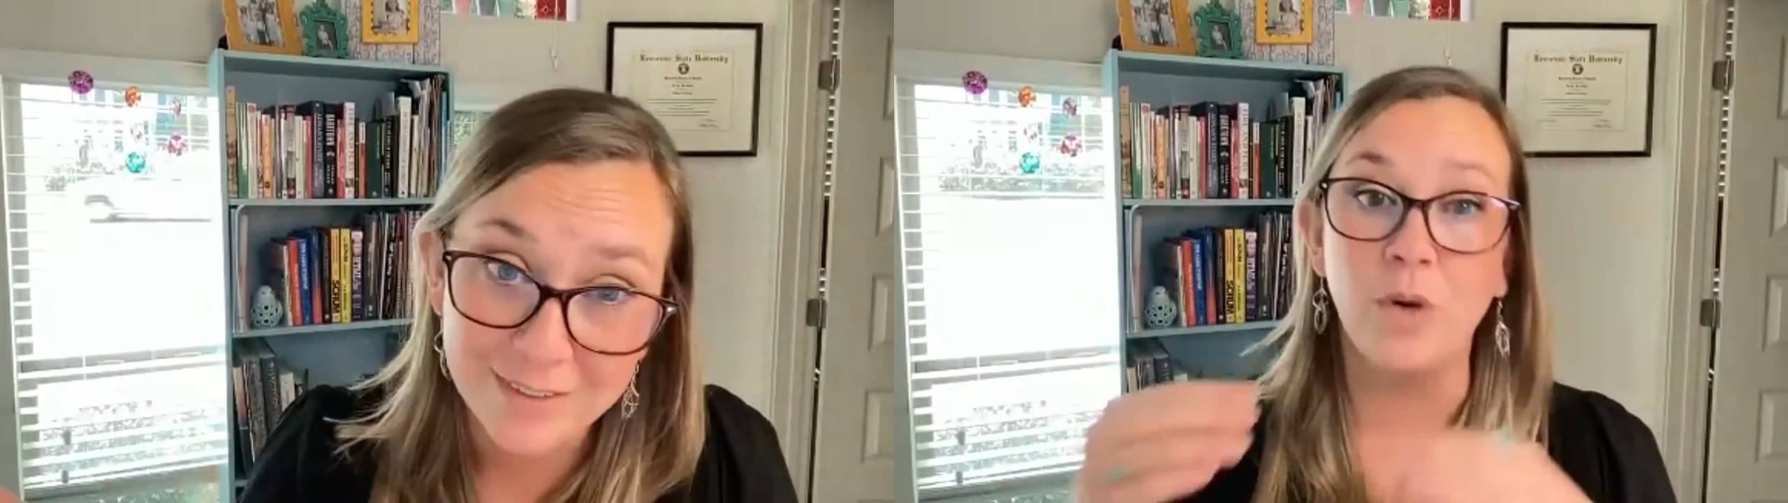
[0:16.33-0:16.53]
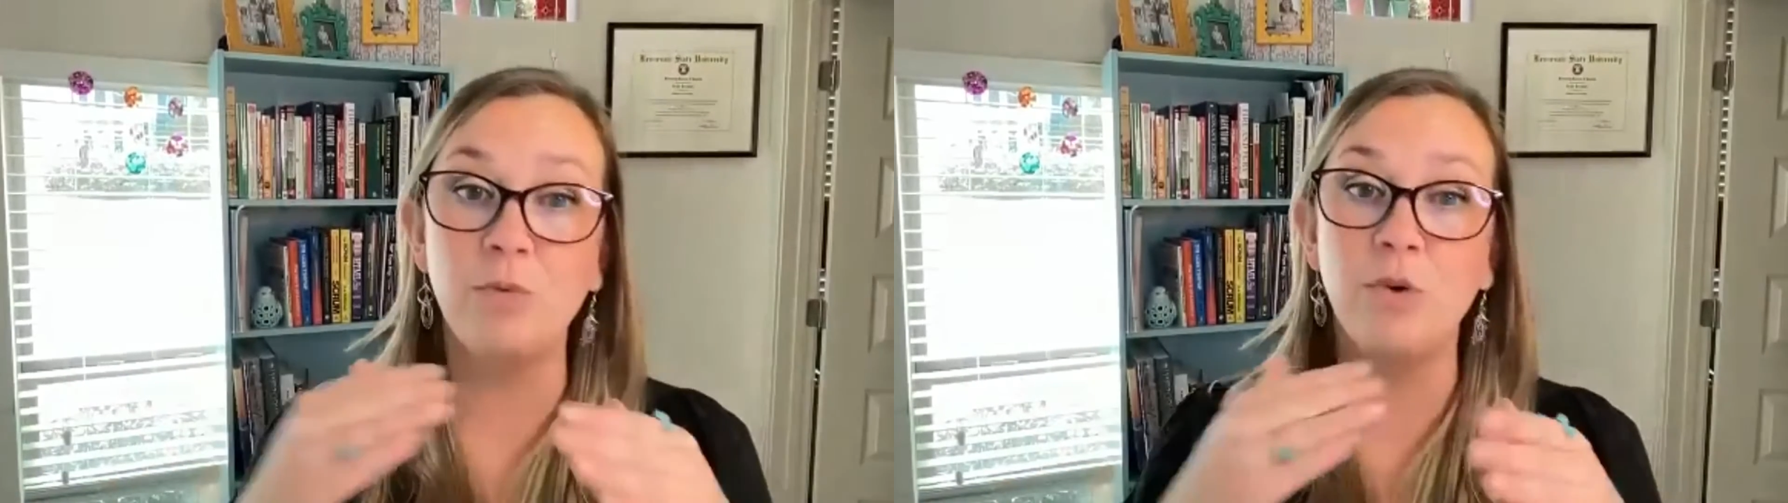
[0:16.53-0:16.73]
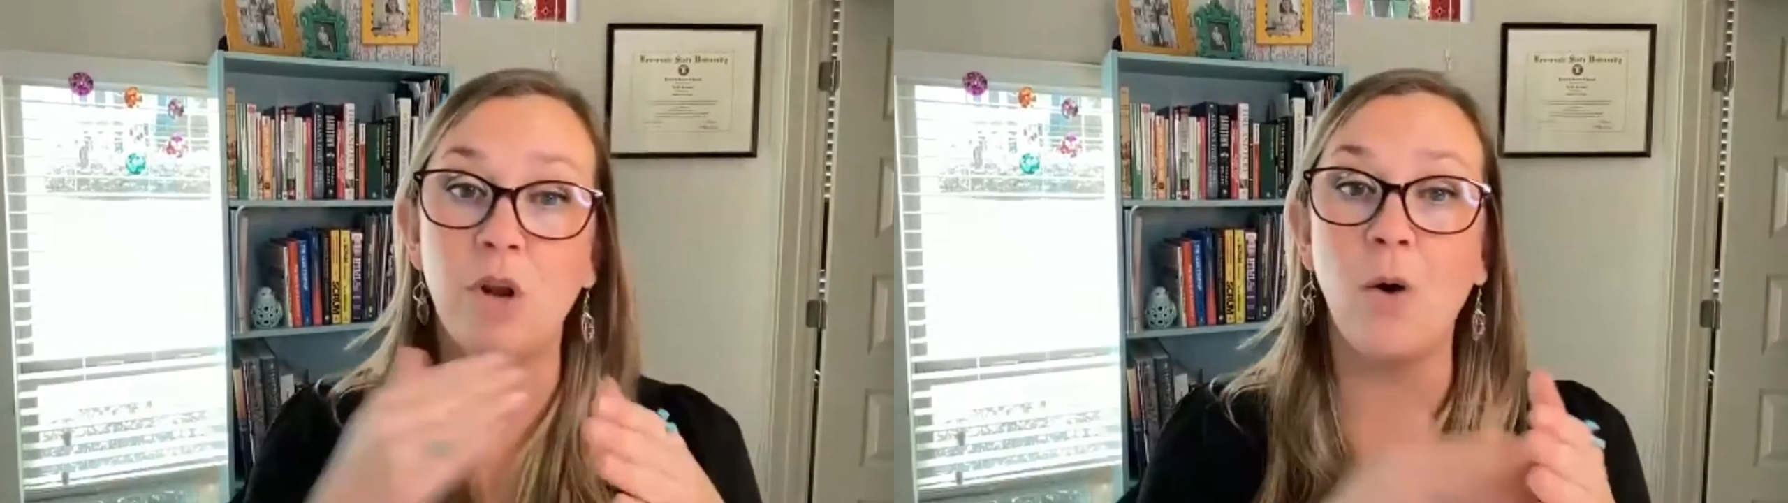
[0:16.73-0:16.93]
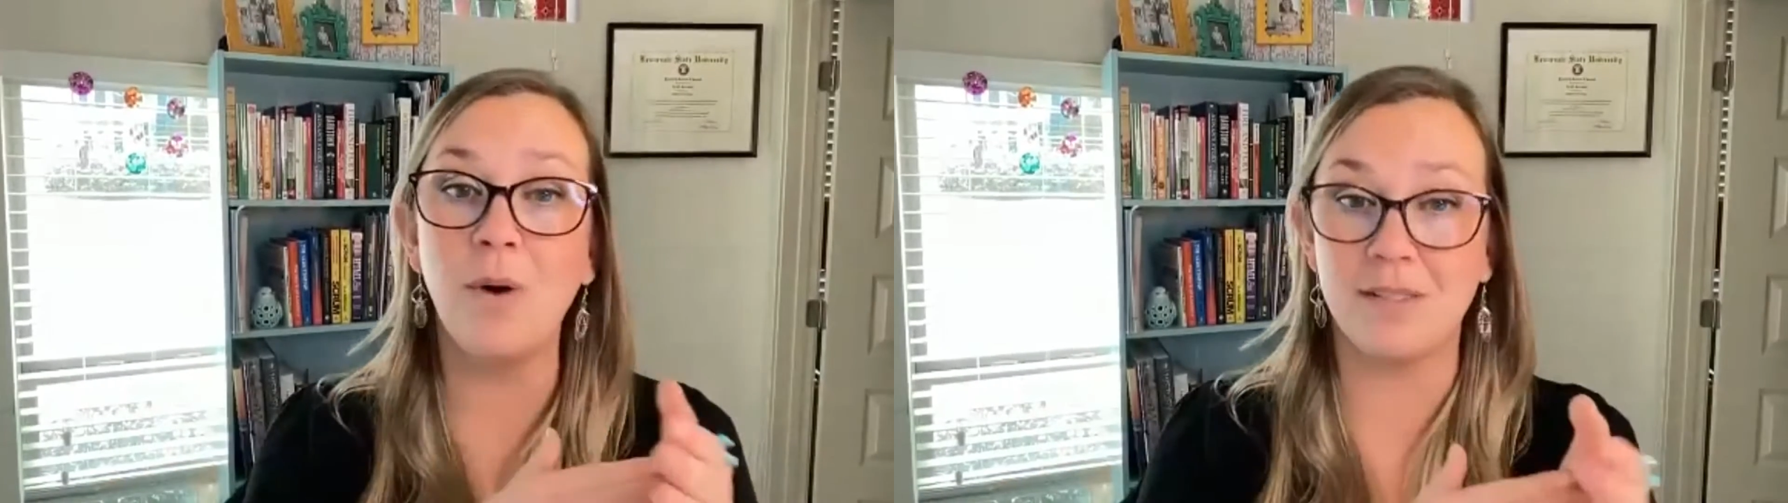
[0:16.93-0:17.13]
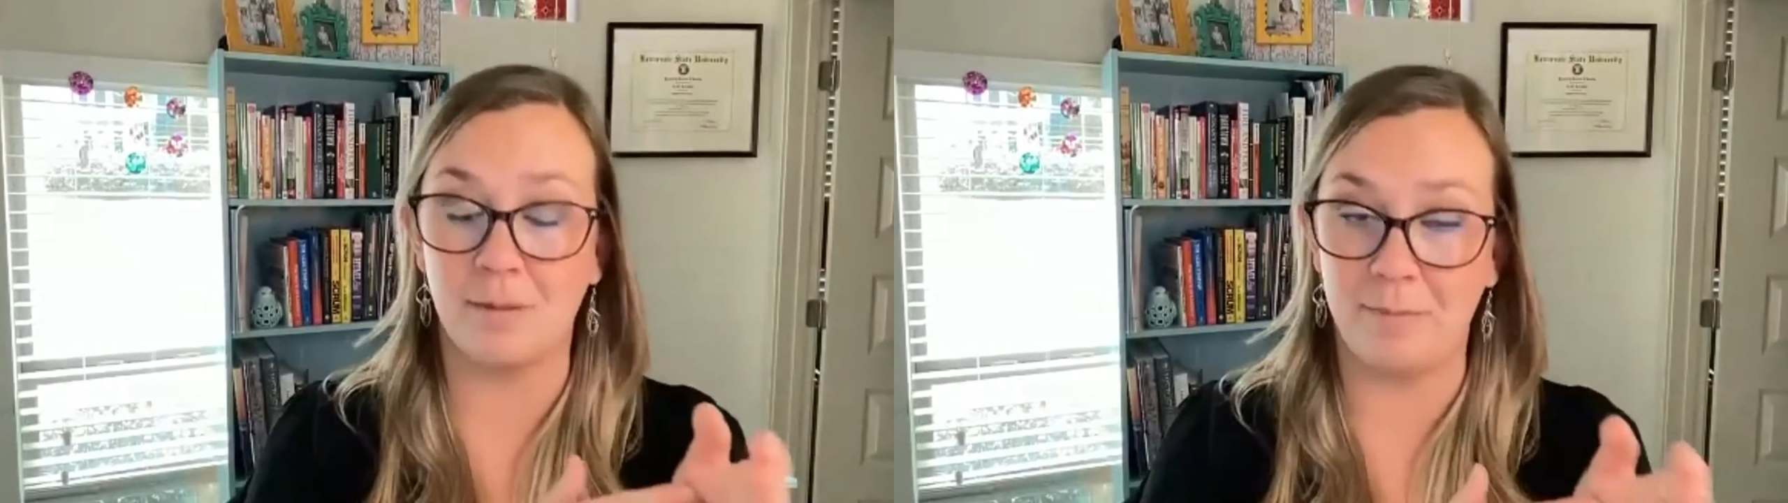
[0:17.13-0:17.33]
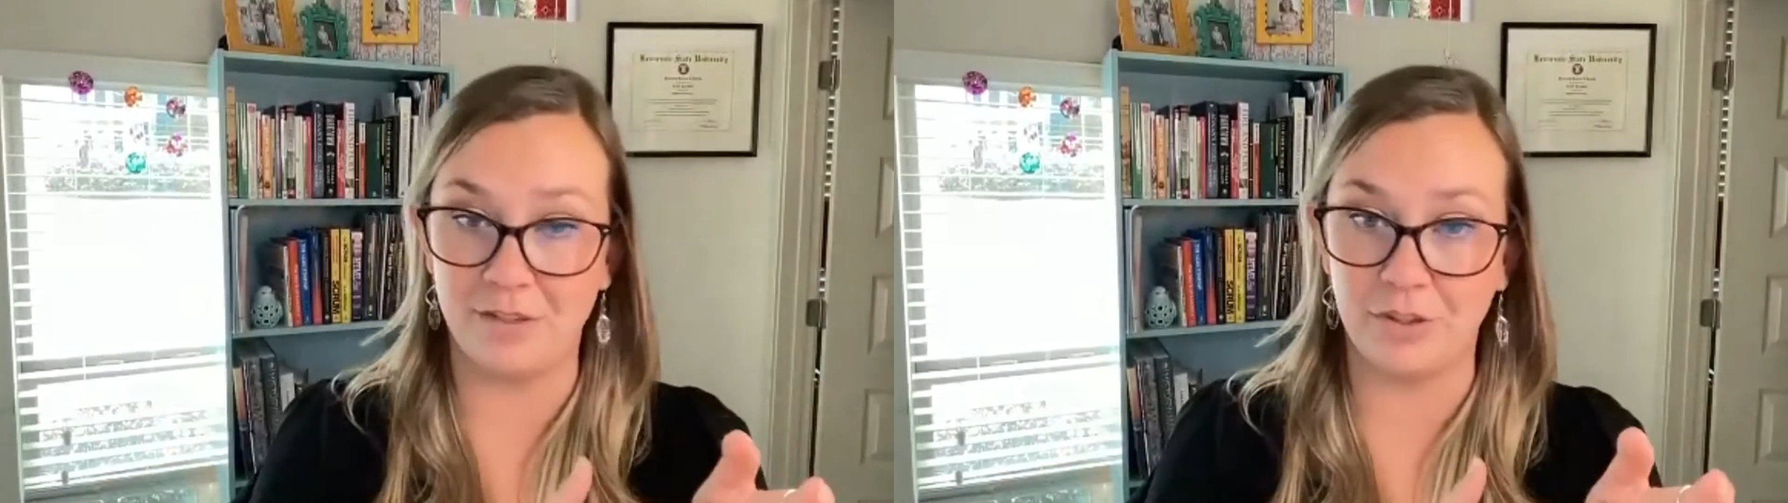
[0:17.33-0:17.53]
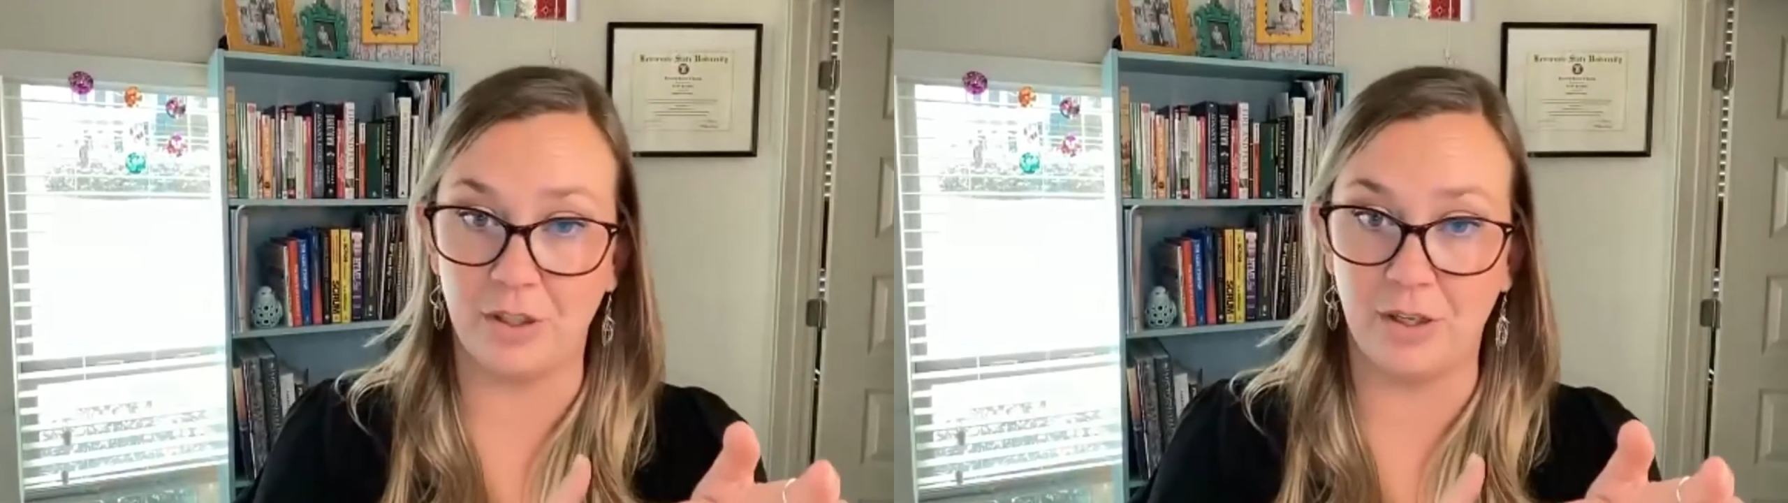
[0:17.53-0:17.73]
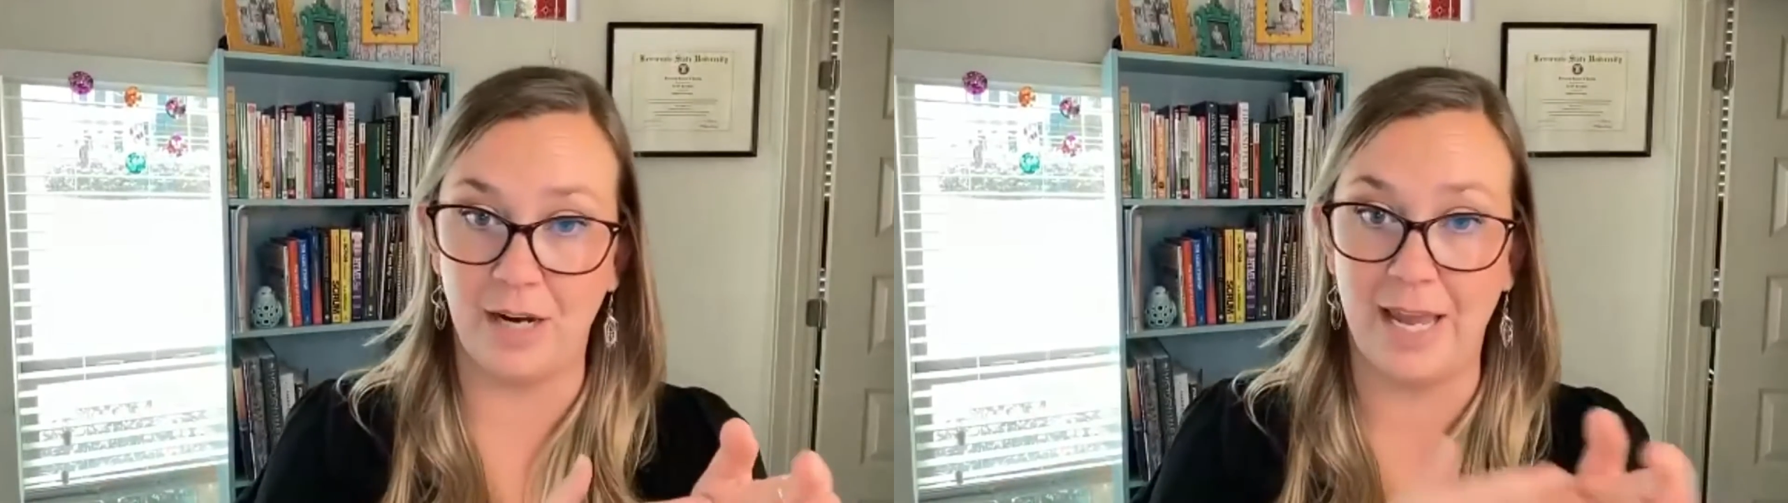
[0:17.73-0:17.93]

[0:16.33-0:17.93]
When you know what to measure